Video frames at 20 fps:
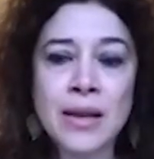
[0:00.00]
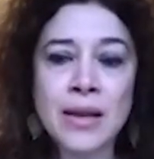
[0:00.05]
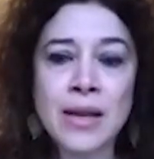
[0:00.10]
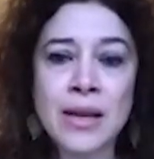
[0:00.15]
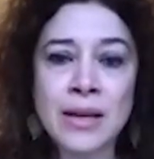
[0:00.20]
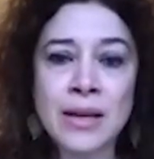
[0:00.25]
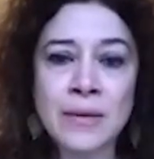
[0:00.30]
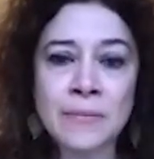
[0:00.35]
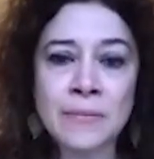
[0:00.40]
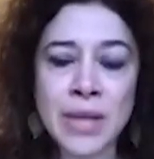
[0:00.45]

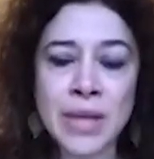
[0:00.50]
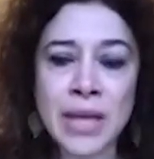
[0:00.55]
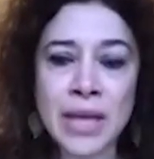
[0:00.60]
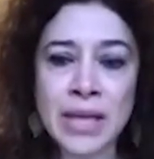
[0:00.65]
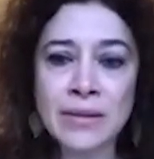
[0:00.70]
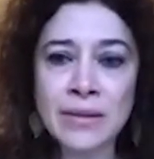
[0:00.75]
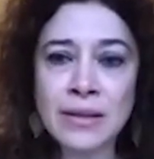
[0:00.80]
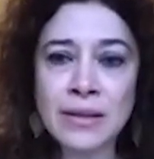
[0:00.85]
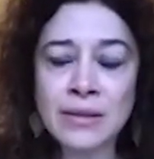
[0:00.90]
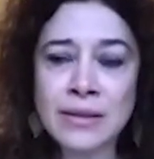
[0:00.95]
And I
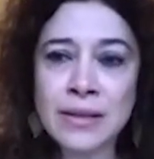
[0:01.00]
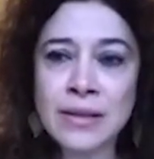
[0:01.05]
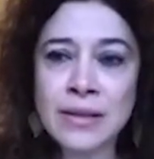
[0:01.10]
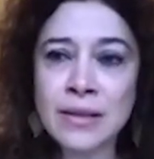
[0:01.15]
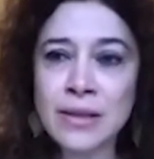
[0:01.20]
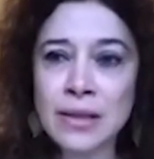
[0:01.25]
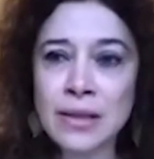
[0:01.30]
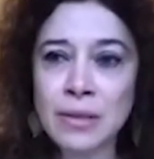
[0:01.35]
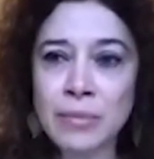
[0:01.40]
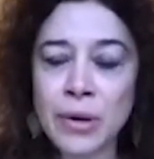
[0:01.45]
think
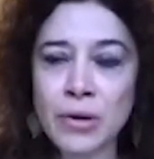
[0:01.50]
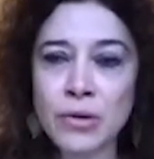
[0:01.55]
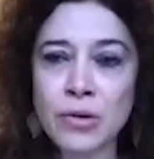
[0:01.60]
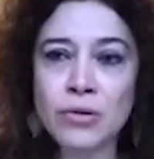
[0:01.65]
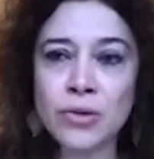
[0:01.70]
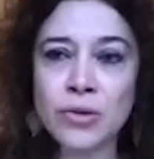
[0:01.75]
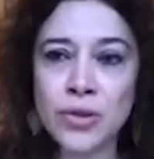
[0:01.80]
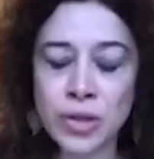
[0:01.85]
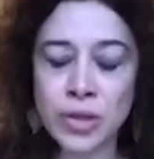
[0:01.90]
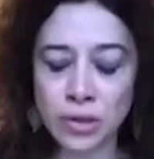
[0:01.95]
thinking about
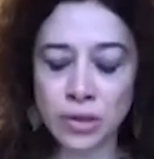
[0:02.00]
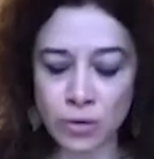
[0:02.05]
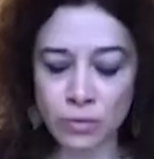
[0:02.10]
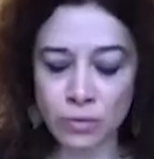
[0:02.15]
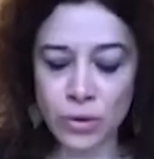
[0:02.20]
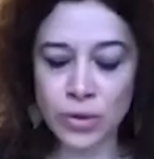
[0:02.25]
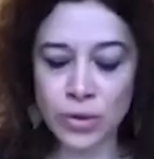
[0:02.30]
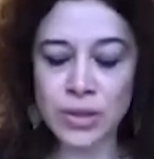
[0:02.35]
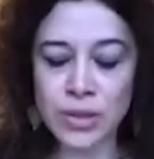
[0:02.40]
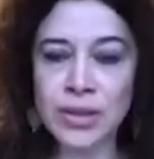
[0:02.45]
coastal
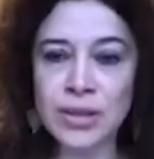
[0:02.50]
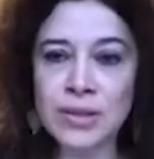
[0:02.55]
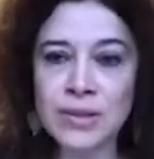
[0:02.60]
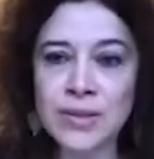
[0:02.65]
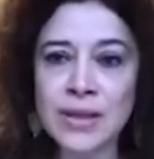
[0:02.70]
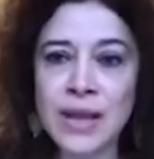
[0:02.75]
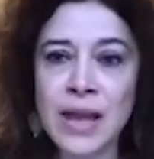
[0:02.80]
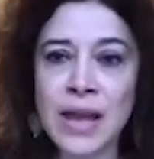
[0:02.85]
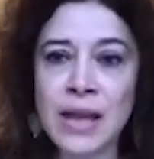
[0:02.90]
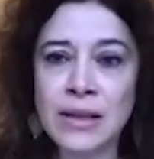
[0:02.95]

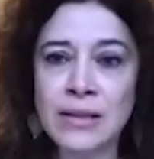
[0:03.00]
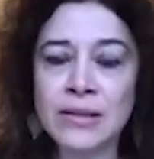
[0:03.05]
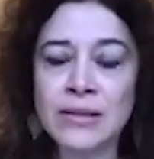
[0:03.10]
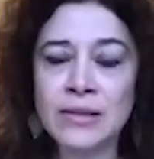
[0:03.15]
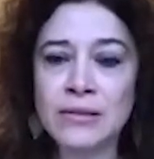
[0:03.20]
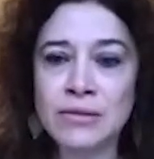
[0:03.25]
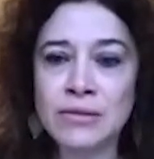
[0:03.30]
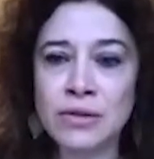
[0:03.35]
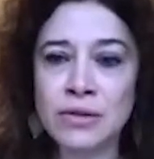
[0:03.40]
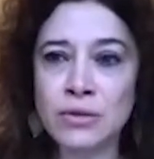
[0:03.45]
communities and
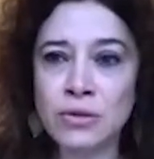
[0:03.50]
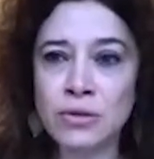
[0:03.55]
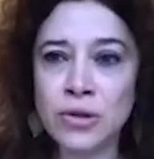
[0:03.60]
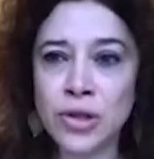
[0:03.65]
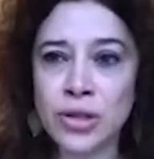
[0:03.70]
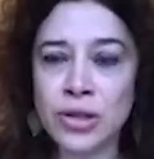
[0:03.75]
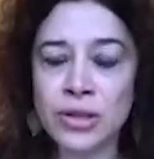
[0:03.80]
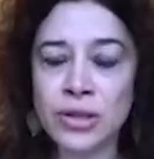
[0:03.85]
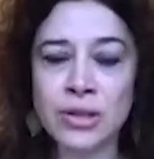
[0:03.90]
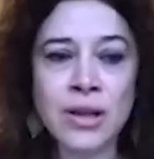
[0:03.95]
the
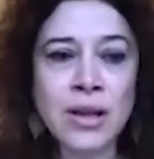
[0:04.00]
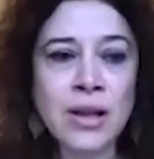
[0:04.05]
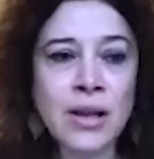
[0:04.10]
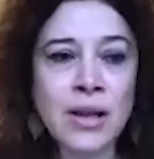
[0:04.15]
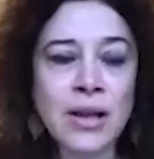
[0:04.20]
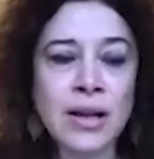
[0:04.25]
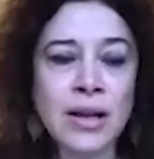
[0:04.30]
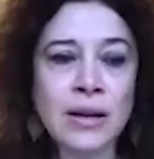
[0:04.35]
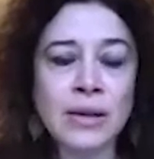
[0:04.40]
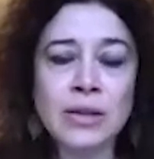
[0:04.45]
ocean,
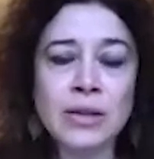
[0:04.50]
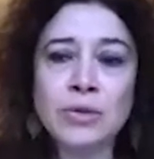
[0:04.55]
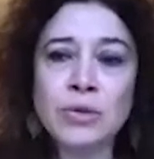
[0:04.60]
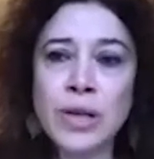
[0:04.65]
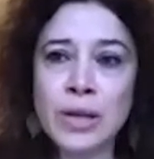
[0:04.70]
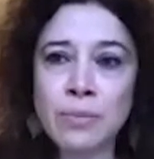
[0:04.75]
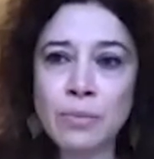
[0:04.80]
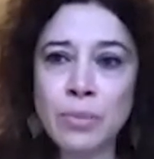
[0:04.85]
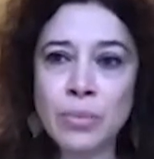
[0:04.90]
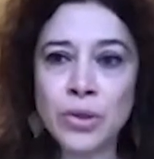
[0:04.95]
it's
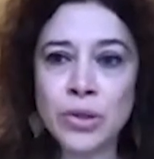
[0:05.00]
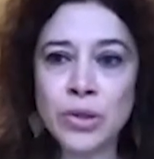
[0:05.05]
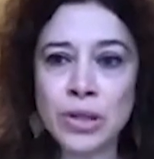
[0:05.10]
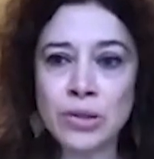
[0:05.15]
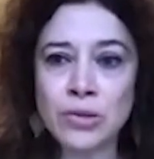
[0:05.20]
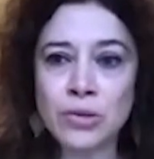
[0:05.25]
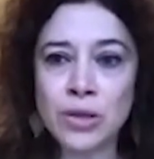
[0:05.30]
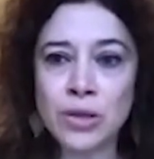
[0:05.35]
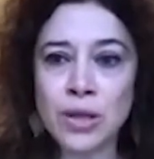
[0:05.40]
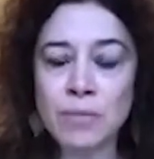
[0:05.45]
really
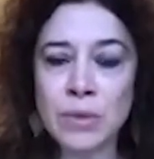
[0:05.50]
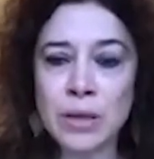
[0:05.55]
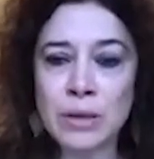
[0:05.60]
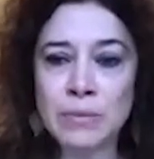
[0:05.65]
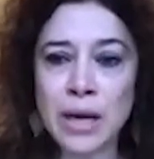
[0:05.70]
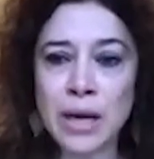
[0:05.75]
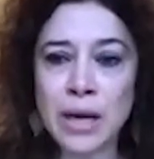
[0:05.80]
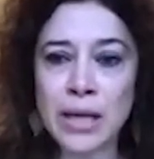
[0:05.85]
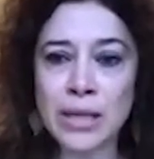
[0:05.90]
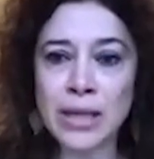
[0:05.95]
important to keep in
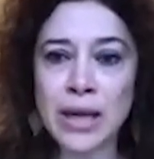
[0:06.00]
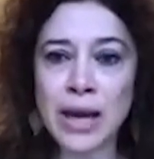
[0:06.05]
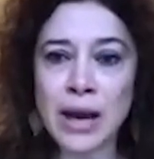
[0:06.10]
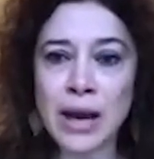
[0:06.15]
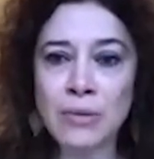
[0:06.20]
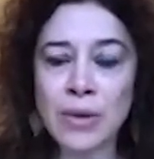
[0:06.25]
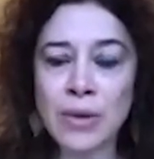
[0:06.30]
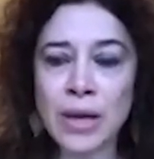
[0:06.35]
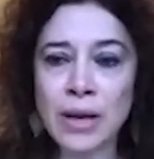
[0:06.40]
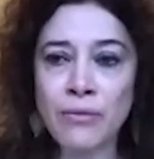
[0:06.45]
mind
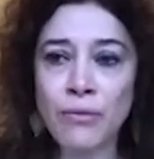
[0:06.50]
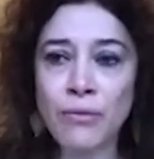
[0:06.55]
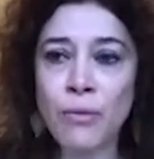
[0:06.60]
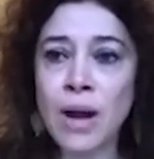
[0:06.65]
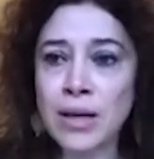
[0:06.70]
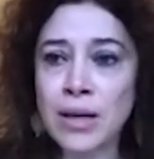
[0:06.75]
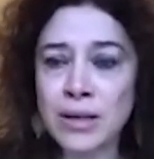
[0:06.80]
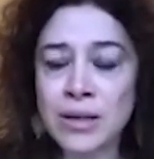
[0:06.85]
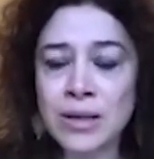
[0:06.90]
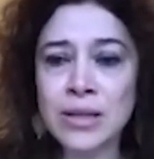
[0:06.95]
how we have
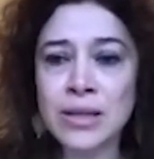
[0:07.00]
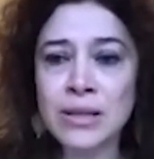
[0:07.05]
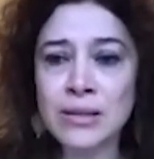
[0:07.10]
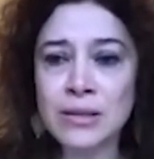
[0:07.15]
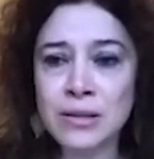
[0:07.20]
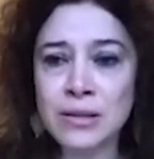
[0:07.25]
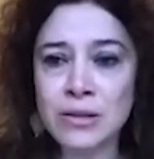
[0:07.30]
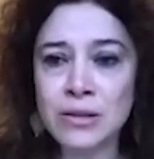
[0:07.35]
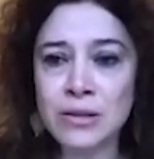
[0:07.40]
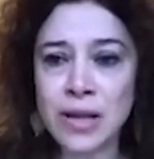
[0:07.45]
one
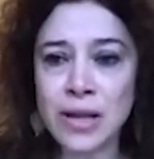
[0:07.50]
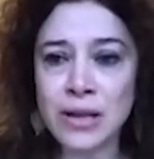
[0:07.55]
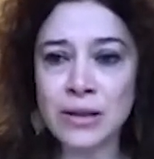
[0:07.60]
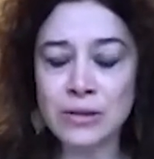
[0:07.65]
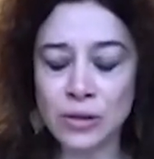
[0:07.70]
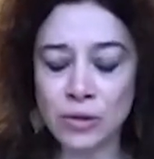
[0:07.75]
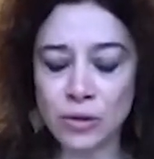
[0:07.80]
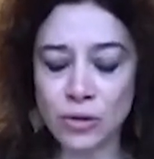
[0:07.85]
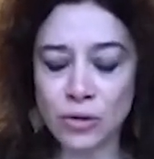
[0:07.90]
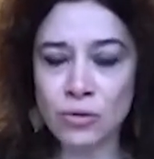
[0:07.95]

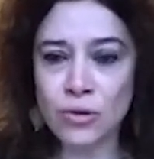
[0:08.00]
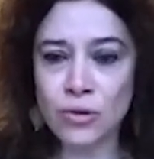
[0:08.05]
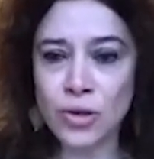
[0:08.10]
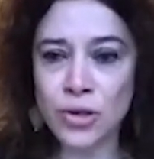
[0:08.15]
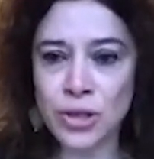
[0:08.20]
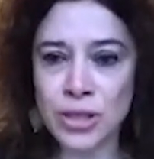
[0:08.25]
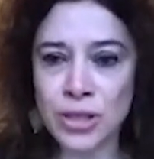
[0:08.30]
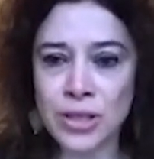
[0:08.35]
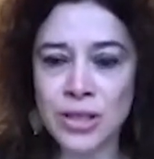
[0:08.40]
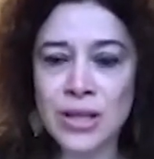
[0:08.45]
interconnected
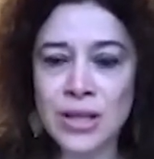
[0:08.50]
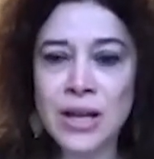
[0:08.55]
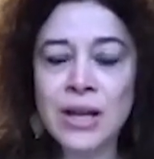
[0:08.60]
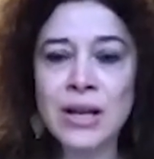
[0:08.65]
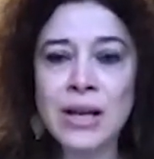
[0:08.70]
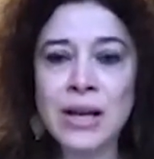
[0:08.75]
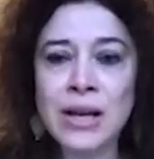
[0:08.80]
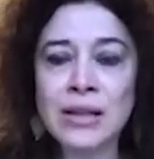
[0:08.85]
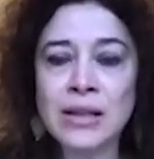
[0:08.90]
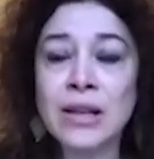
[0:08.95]
ocean
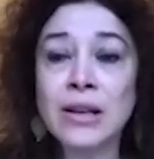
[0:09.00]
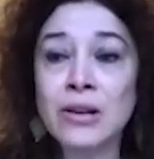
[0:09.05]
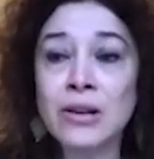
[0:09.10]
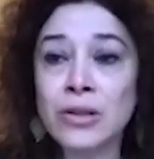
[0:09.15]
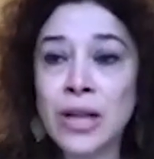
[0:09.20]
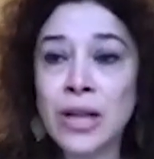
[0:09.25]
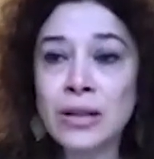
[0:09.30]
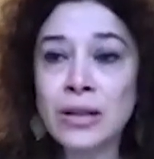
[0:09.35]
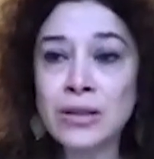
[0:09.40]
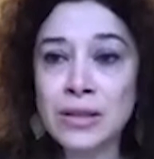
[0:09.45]
that
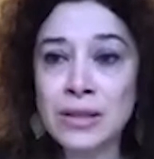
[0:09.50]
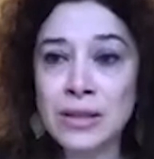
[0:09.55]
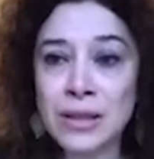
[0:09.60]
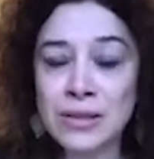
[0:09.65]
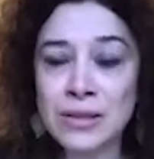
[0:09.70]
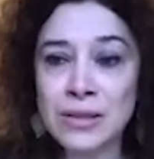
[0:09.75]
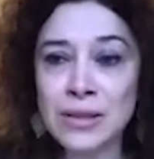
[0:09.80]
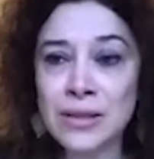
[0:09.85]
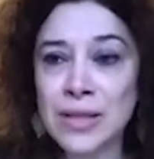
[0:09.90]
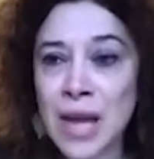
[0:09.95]
connects
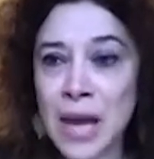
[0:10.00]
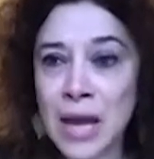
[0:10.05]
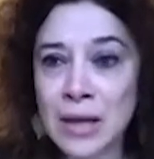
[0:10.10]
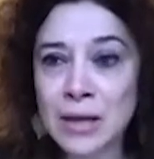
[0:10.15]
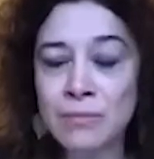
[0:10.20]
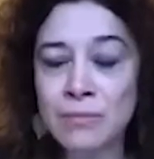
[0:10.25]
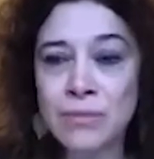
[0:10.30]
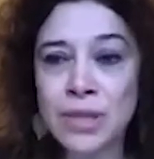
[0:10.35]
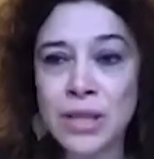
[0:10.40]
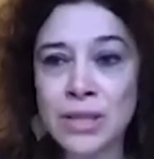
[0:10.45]
us in
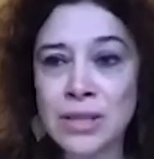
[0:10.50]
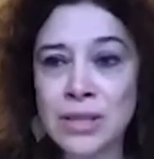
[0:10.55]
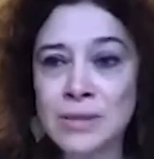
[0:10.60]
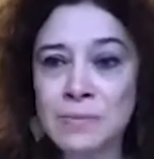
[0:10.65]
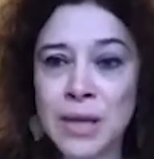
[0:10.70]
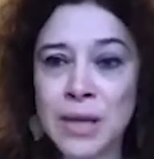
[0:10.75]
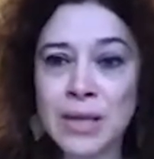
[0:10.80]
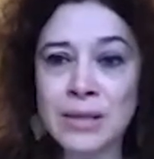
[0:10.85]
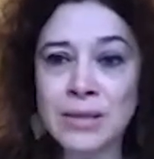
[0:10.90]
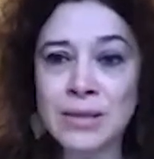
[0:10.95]
time, in
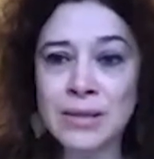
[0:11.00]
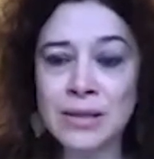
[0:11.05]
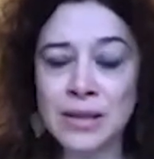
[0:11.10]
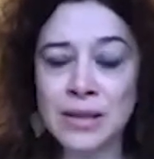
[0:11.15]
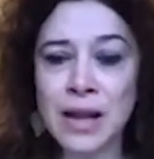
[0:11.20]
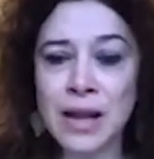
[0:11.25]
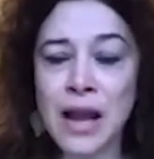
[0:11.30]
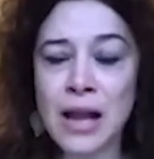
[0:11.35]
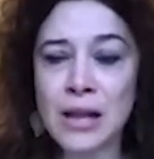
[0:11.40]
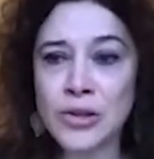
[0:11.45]
space,
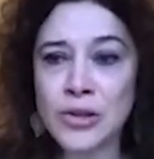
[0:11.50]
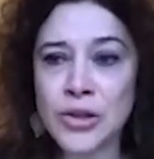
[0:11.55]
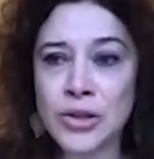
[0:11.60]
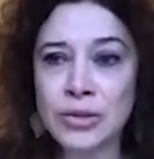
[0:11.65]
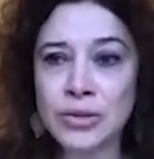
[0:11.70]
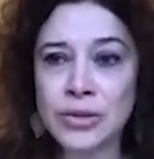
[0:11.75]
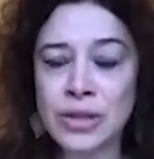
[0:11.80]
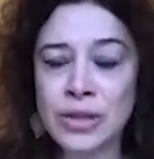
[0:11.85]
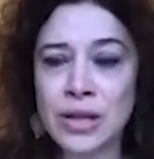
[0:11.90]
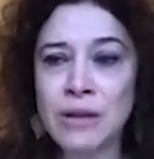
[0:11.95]
in
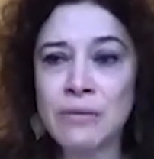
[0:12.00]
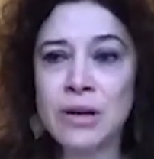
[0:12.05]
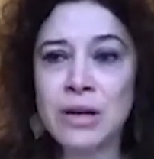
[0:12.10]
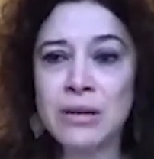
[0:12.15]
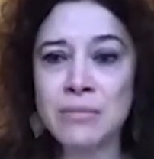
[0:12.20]
cultures, in our